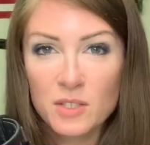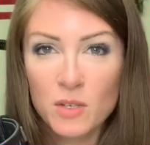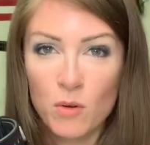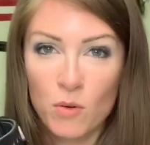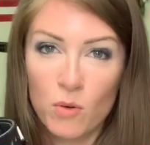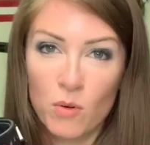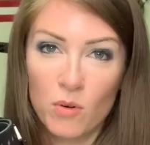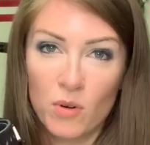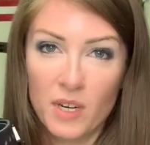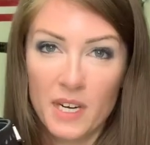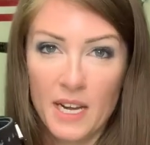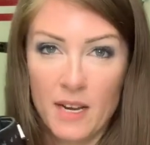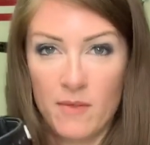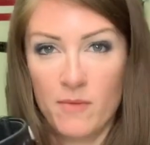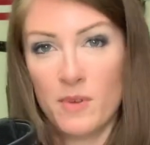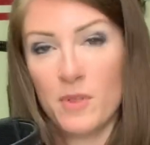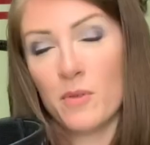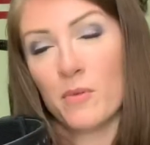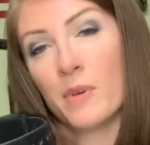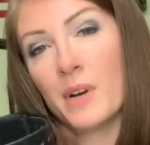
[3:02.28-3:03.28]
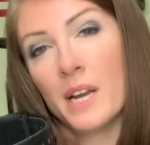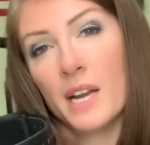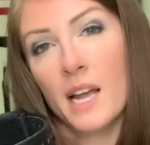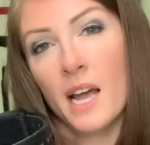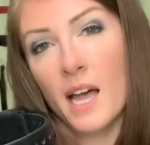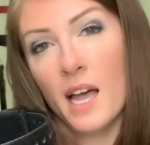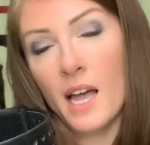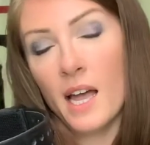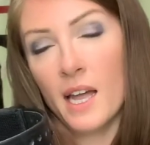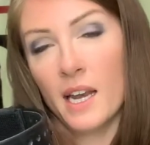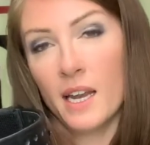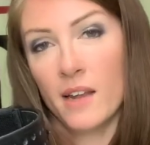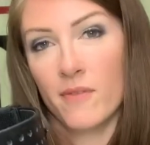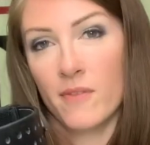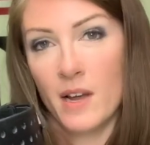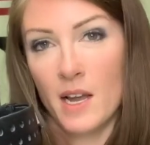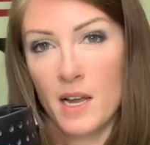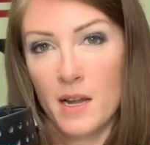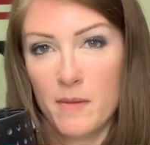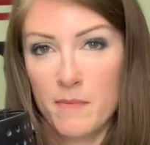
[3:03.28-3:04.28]
or again with 3-gun, if
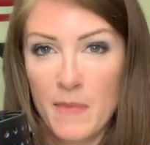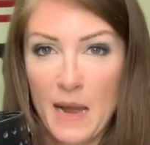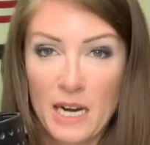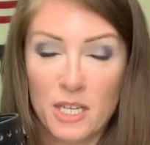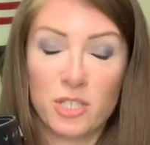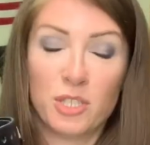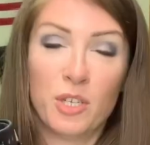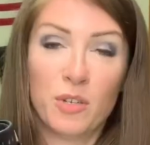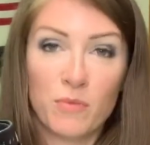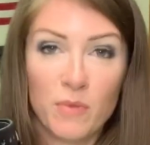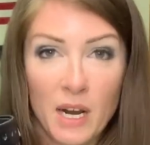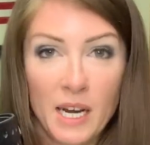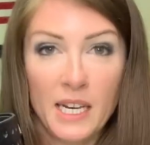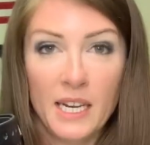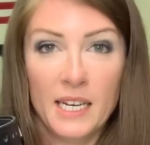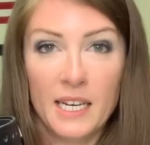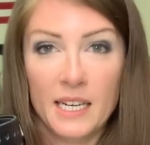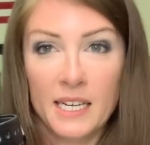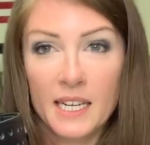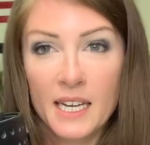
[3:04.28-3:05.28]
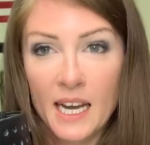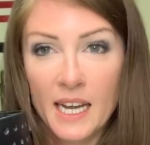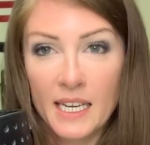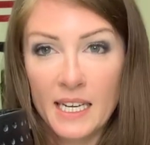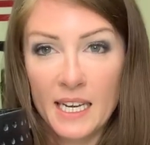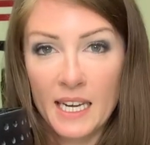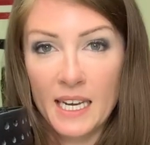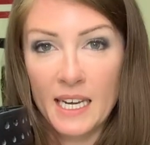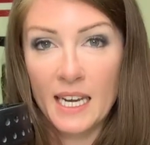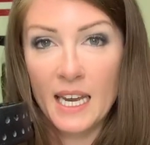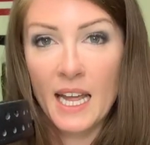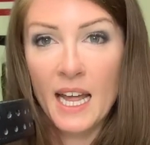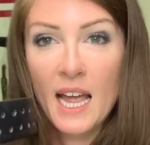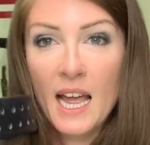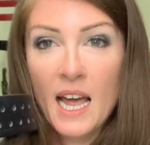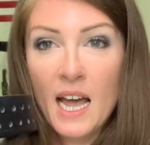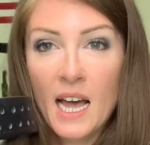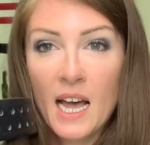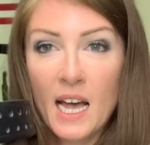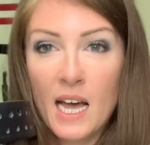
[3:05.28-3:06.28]
I'm actually running and gunning,
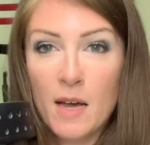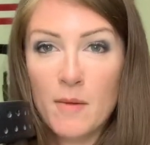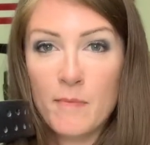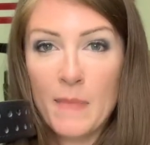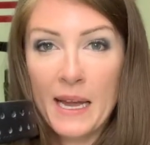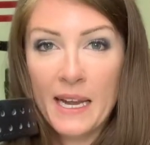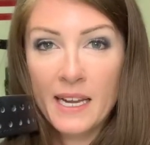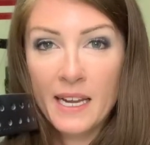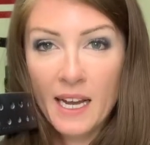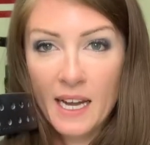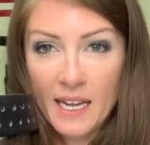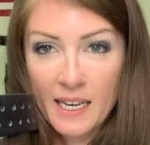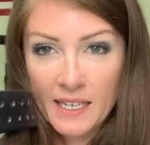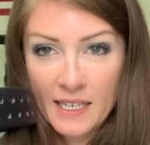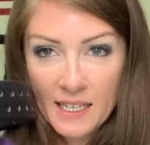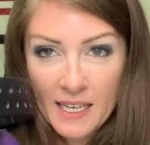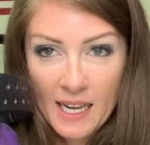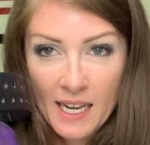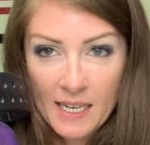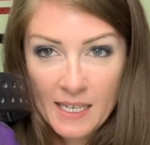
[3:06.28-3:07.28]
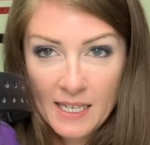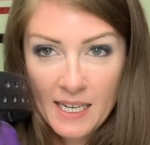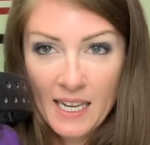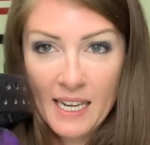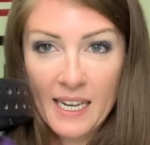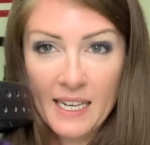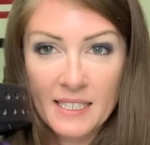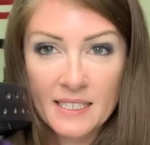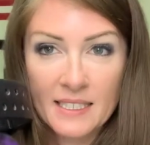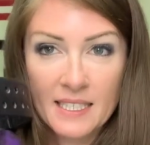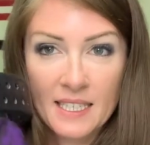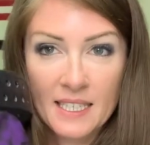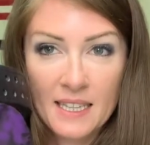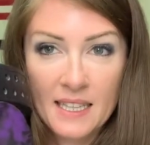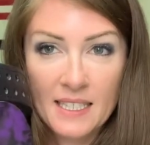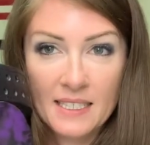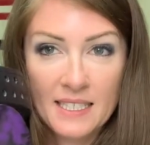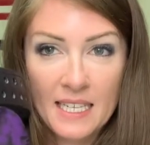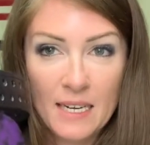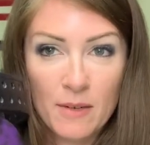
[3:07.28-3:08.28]
my gun can get,
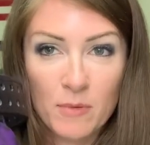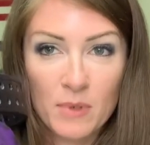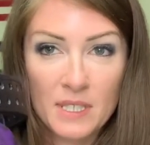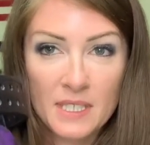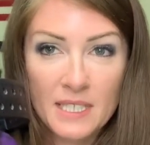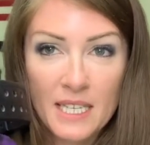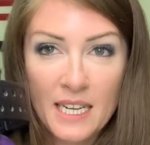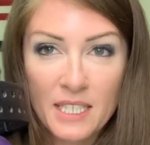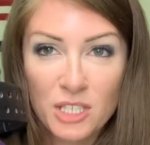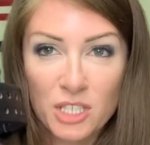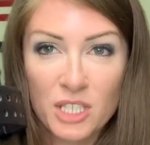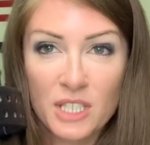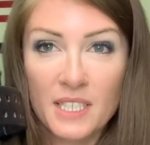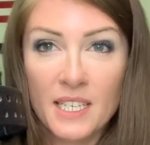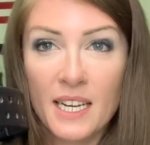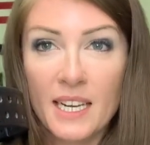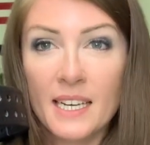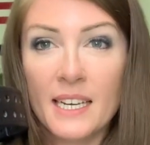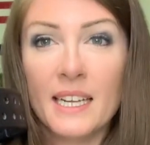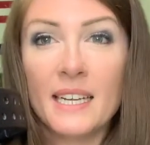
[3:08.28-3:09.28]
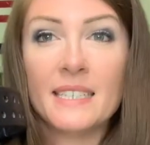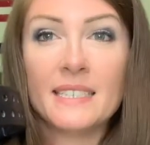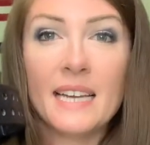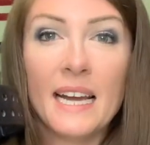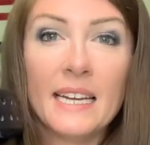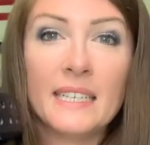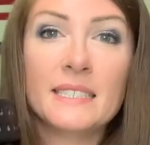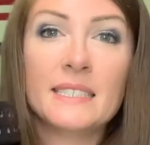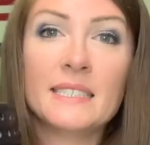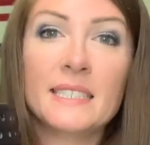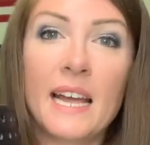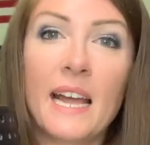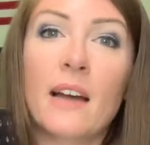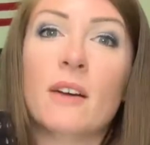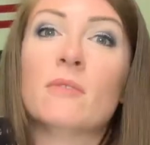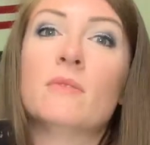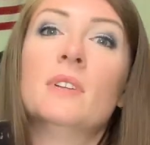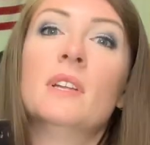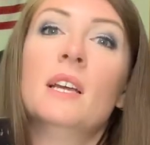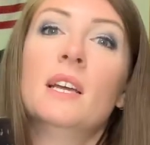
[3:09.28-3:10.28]
the retention can get tightened
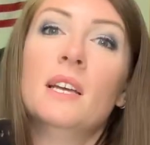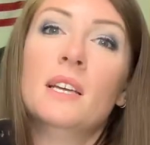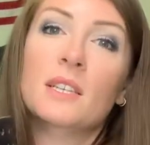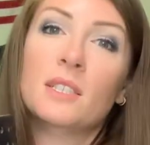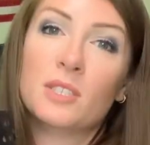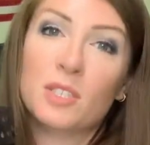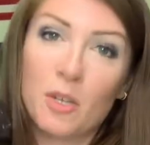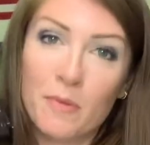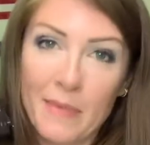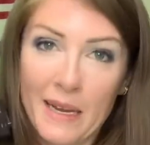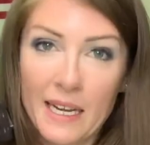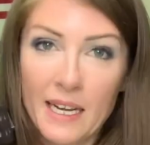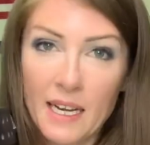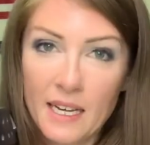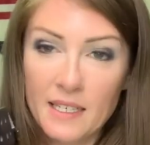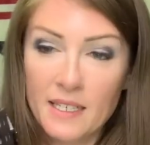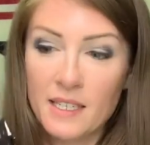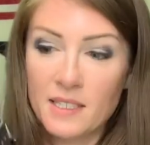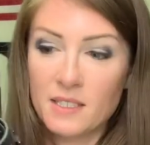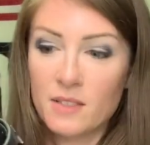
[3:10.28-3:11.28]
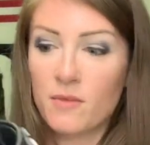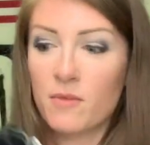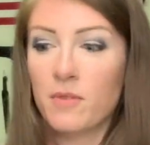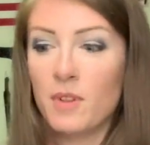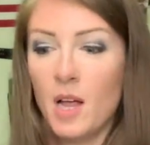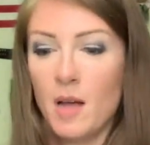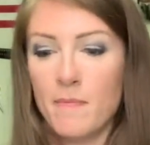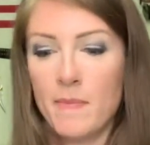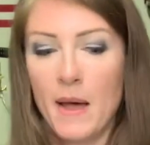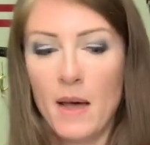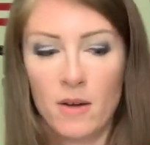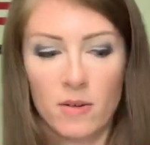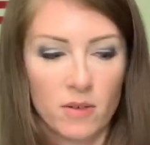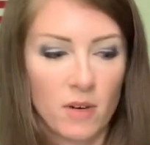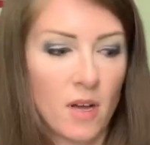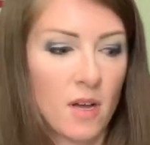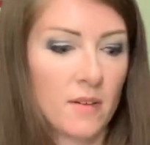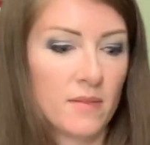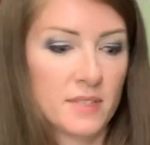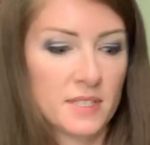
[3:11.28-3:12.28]
down so my gun doesn't flop out,
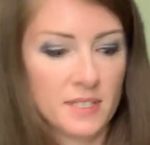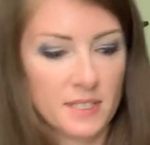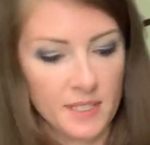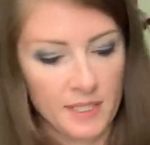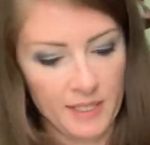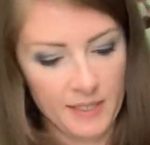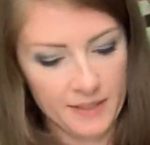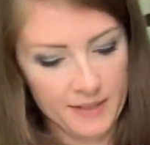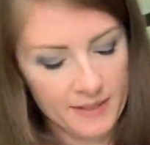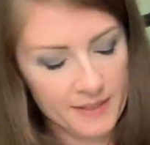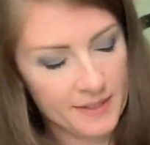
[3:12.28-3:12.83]
obviously.